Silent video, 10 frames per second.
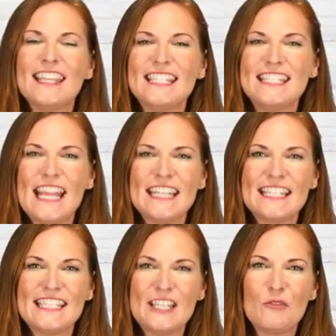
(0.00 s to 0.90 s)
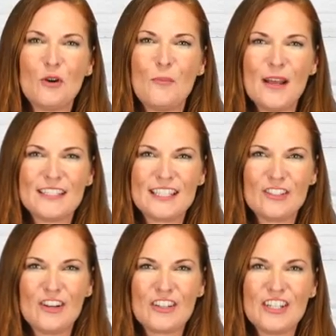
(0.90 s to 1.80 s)
The stainless steel robust
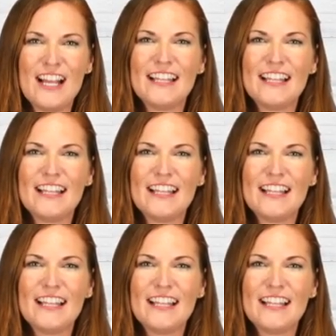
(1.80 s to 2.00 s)
construction